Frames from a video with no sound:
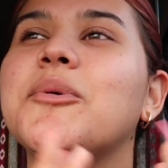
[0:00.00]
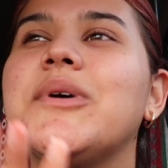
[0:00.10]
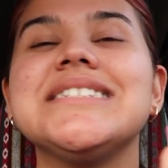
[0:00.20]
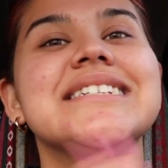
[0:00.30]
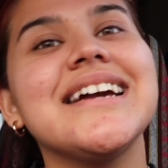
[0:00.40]

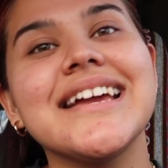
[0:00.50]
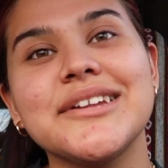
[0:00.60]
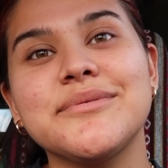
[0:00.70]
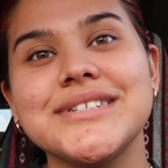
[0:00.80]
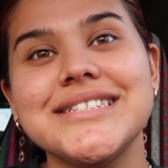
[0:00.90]
one day I
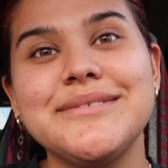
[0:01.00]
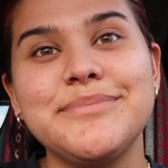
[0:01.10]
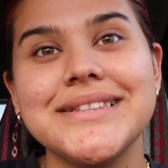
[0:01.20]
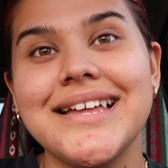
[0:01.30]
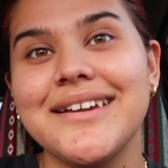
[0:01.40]
could really
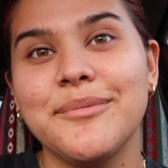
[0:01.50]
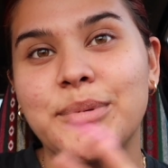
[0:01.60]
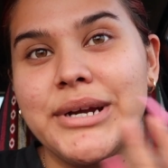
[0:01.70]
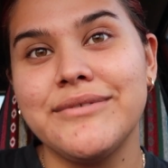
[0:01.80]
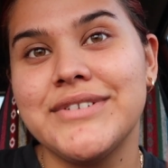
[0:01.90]
be like
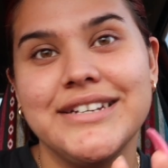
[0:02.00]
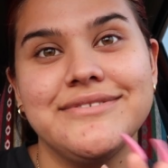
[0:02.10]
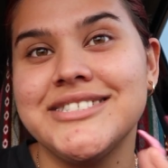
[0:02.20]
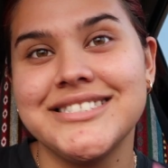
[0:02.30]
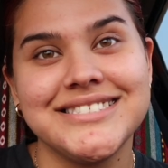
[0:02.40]
brave
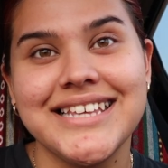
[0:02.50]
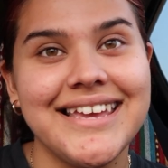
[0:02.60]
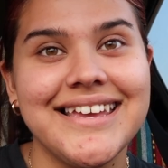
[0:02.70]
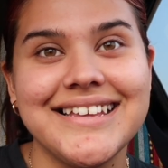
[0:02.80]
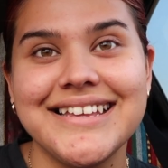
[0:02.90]
enough to
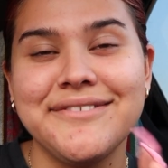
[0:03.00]
sit